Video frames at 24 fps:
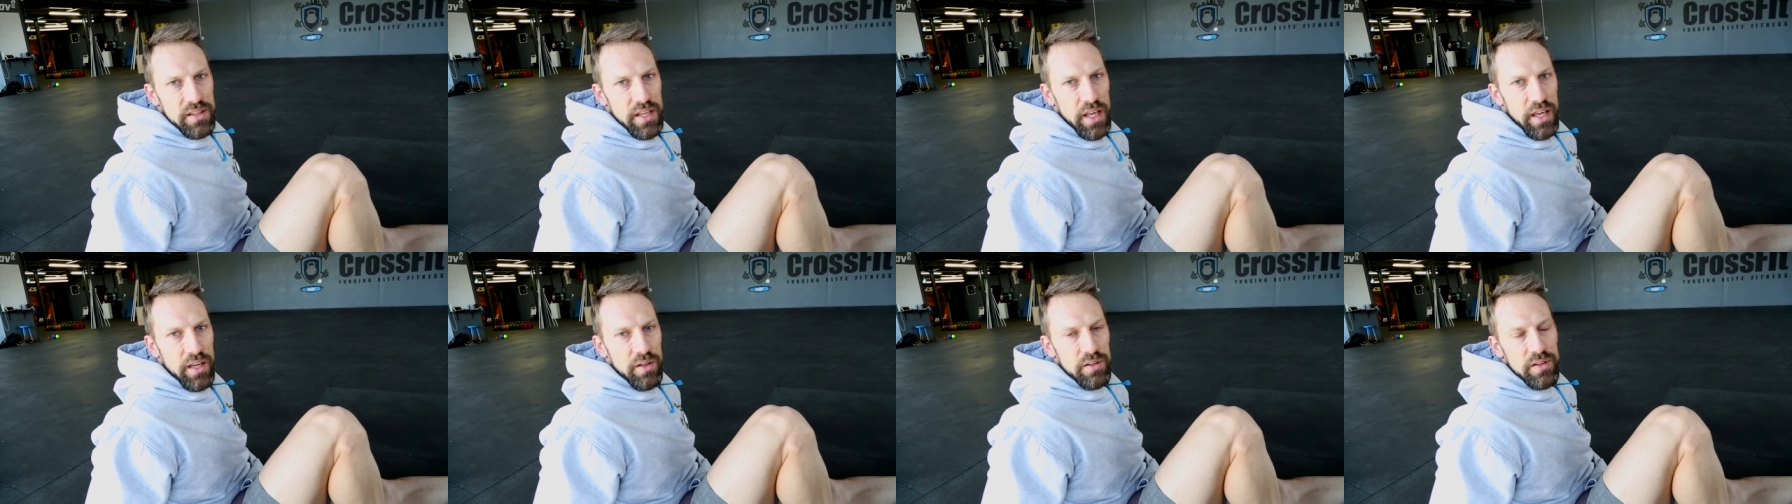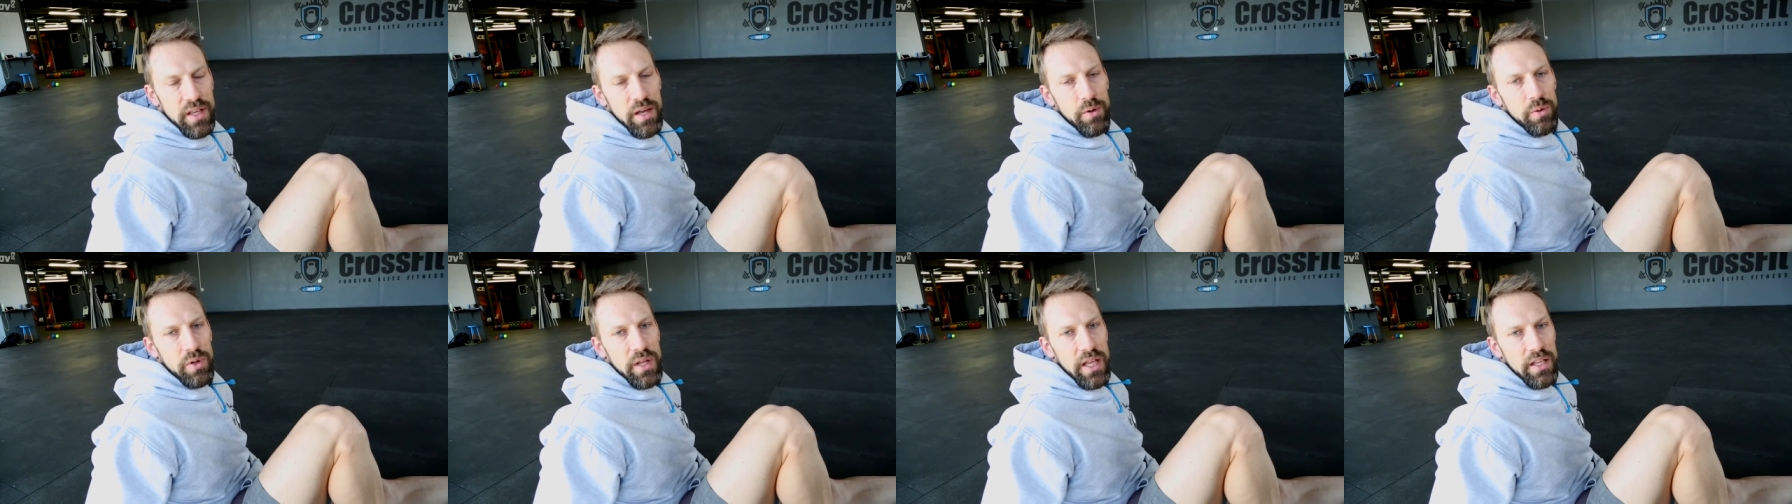They,
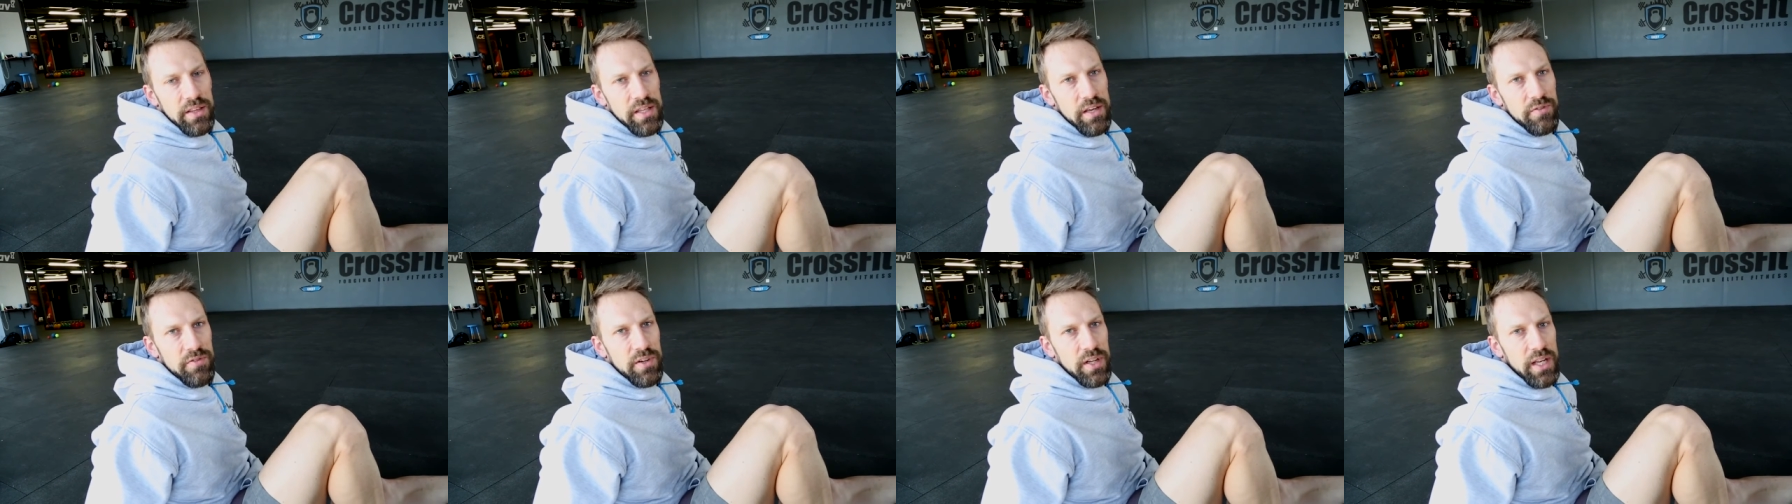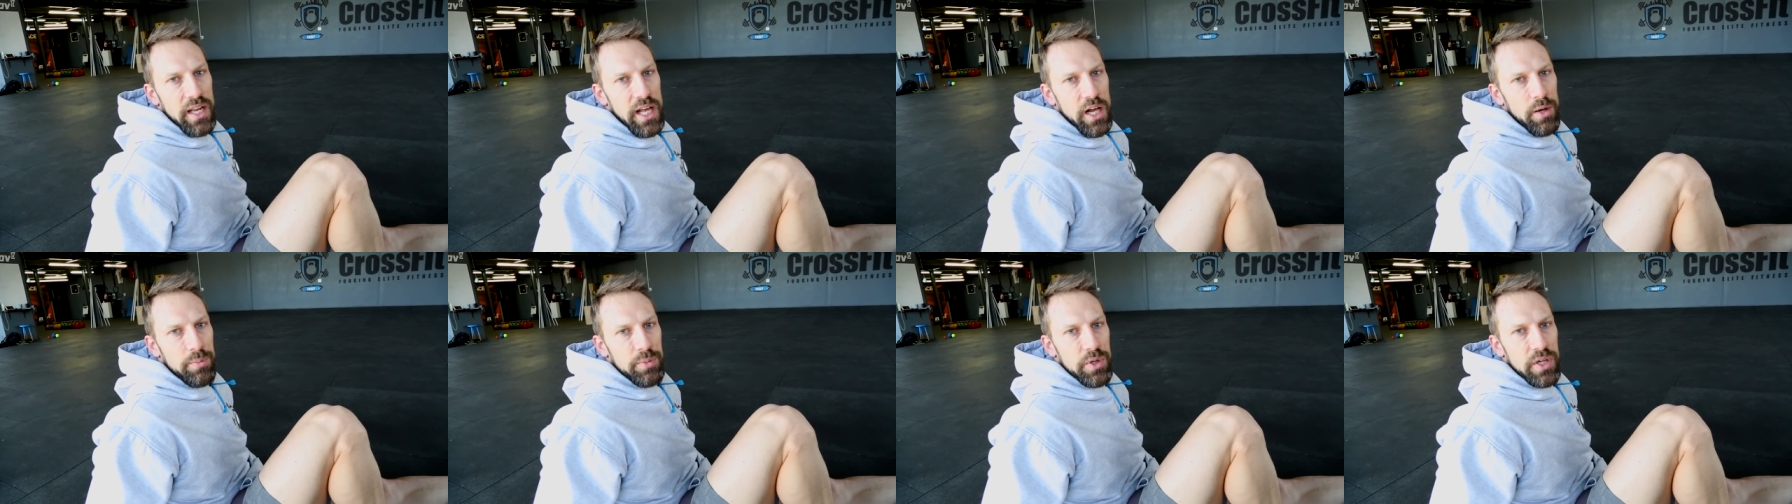they will
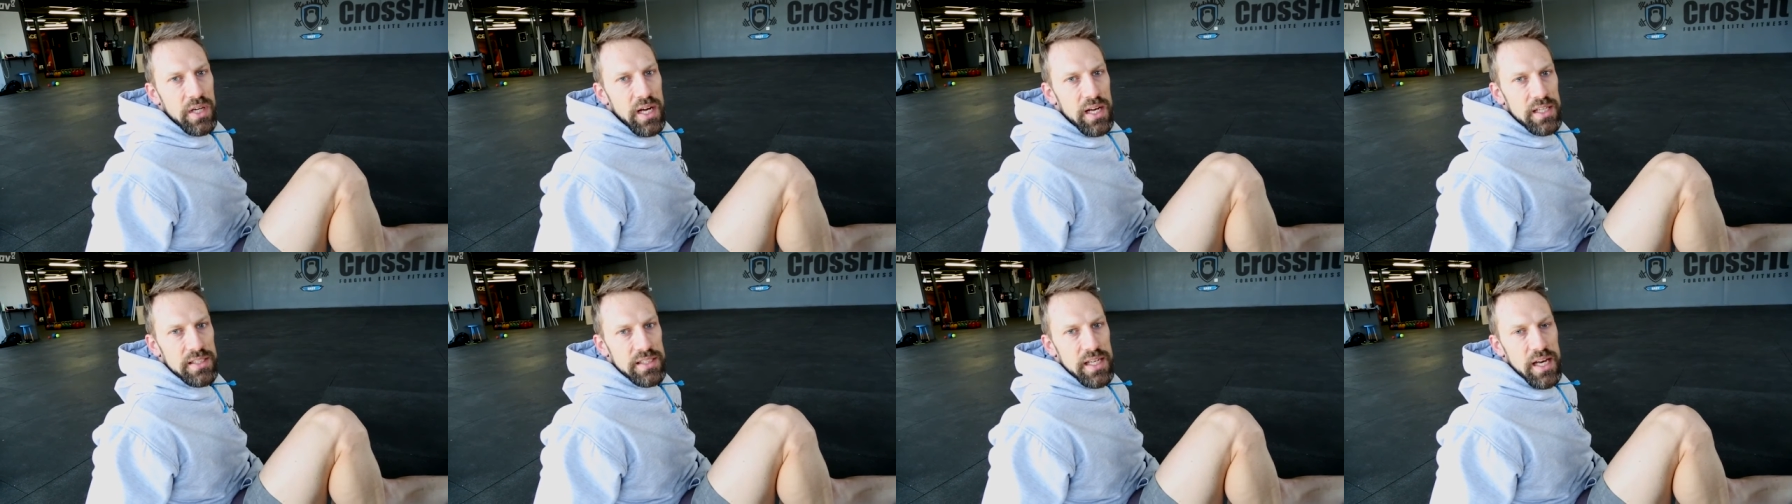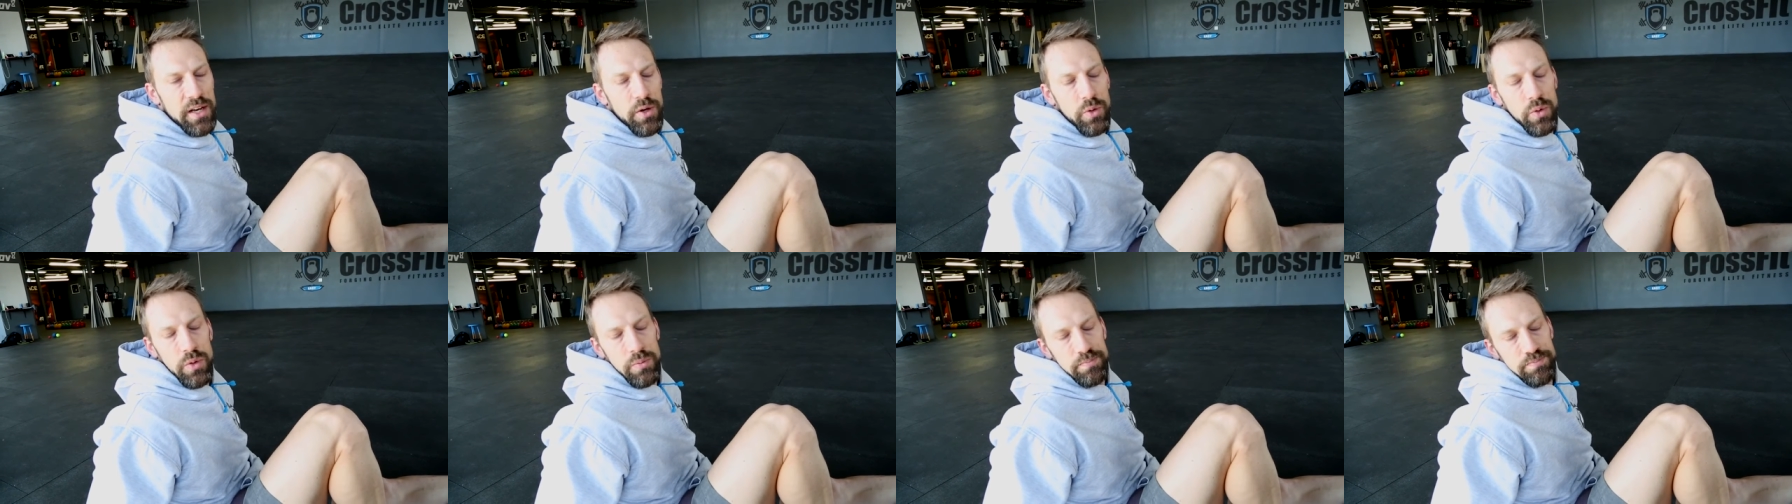definitely help you guys
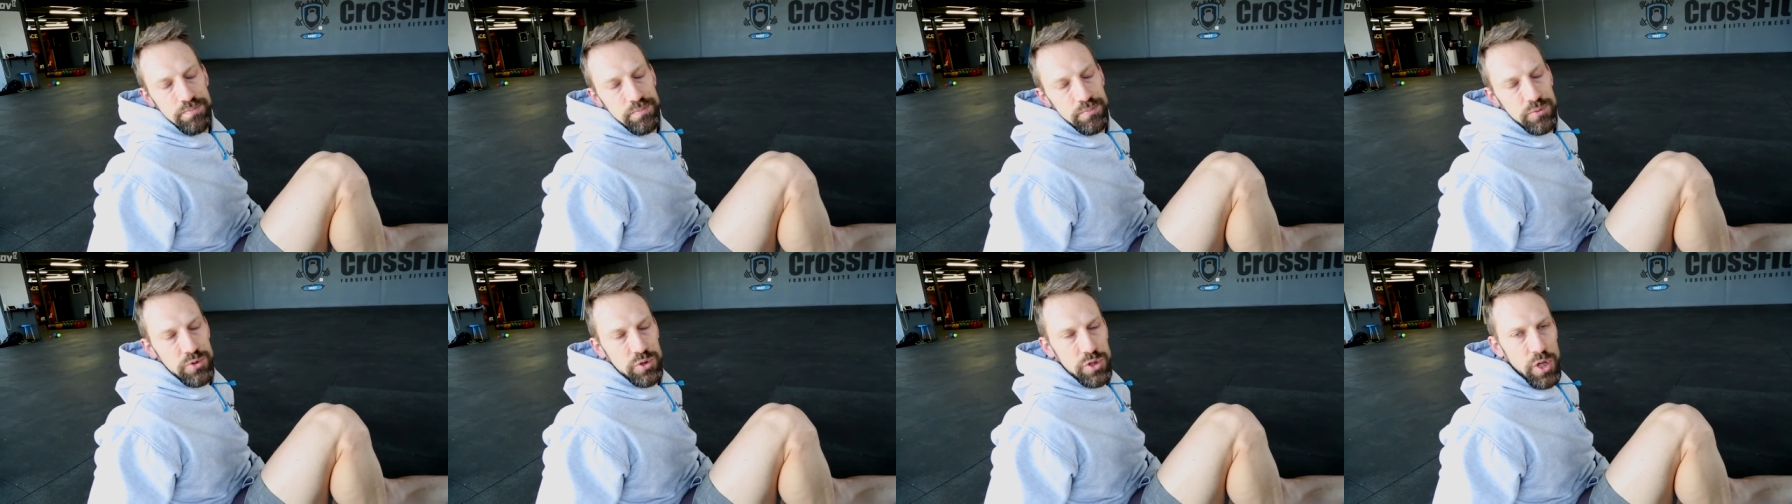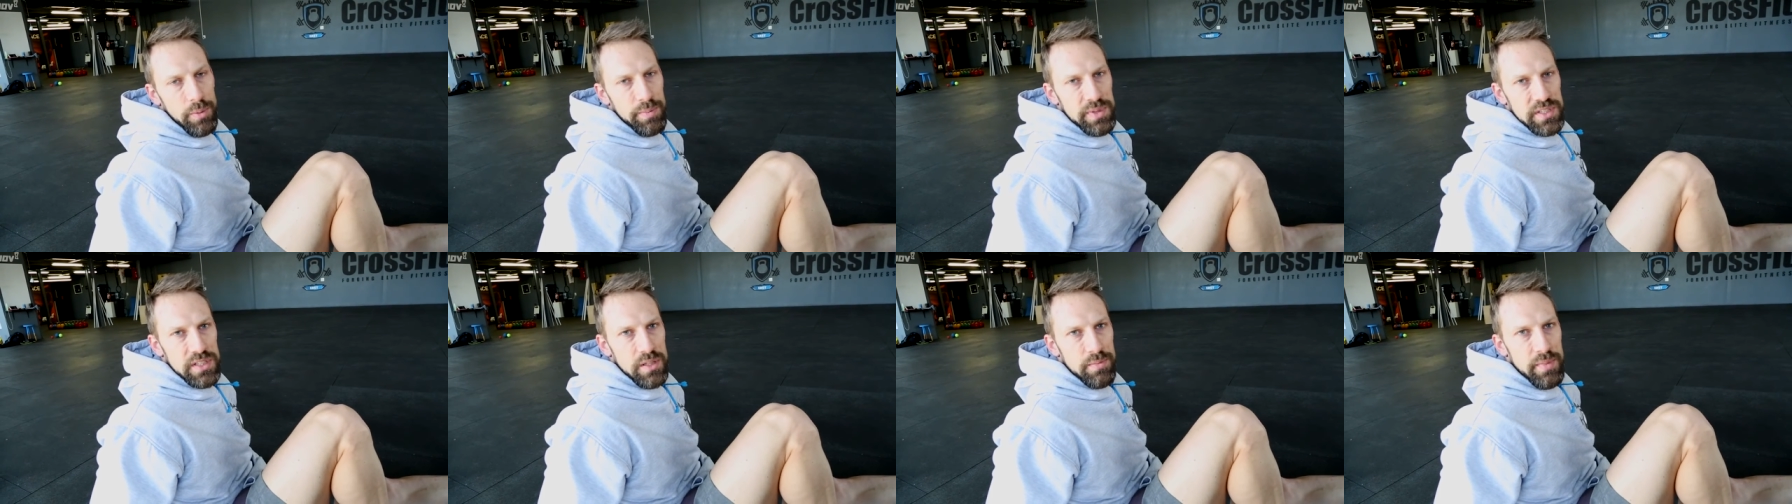out or
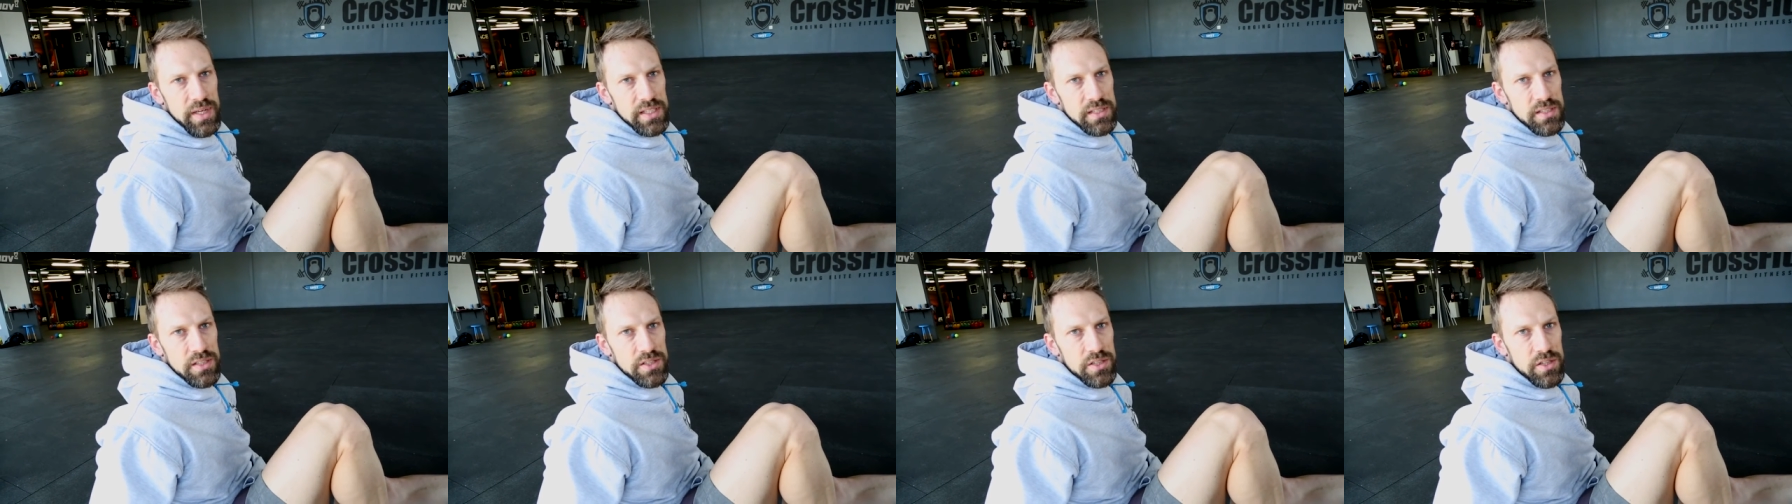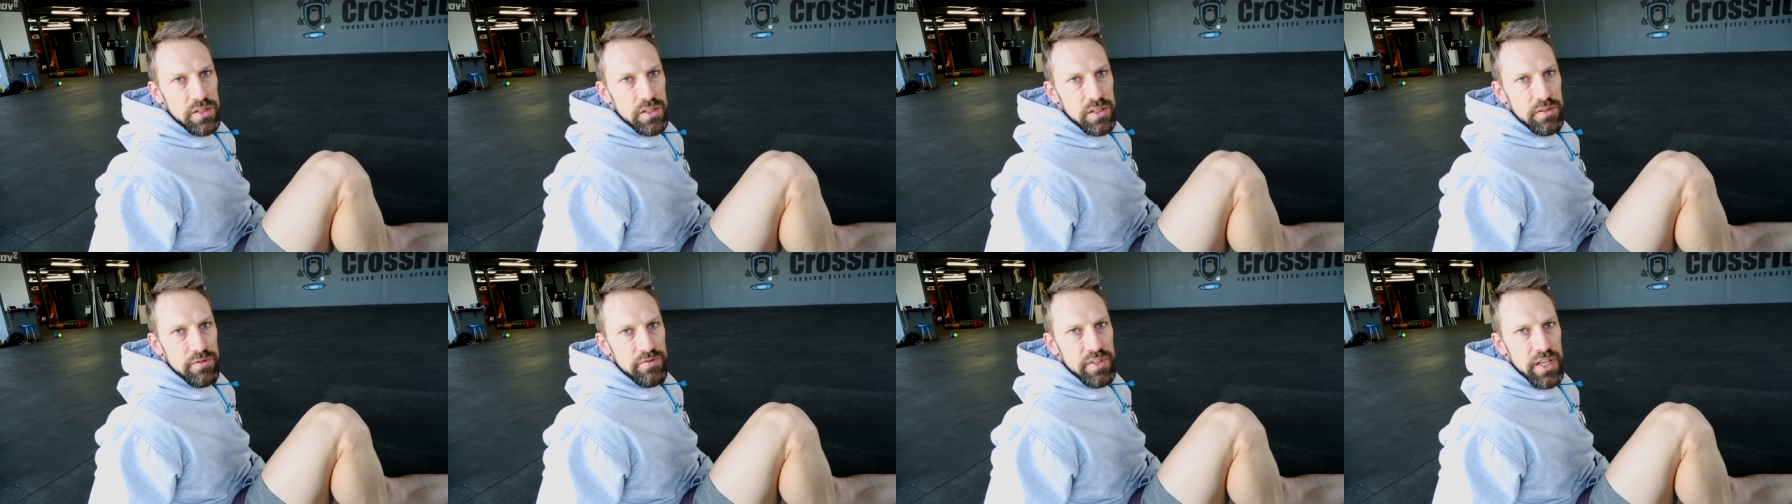drop us a message
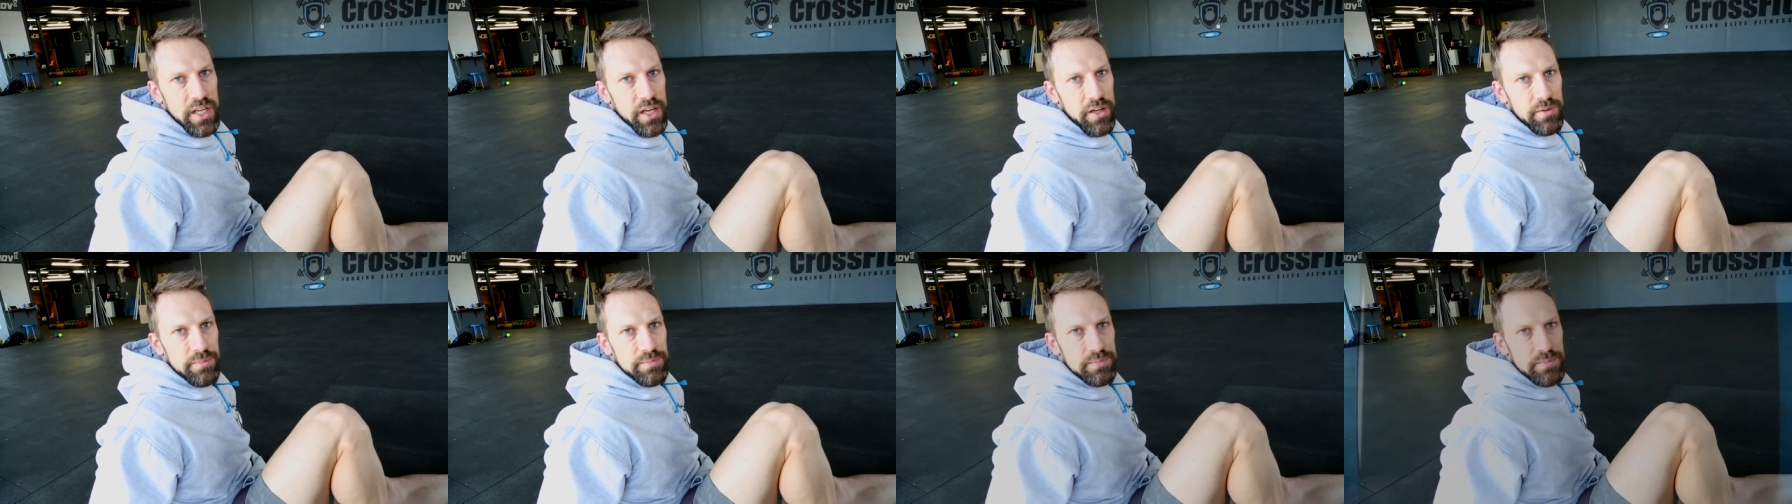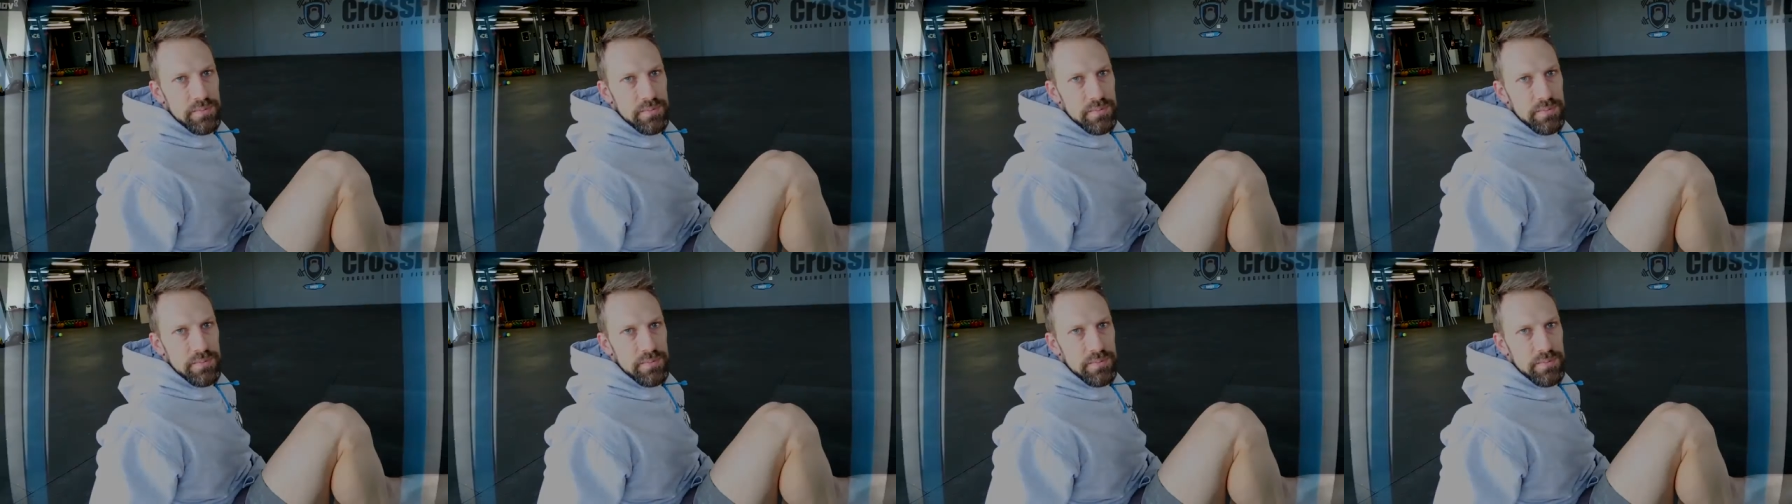on the video.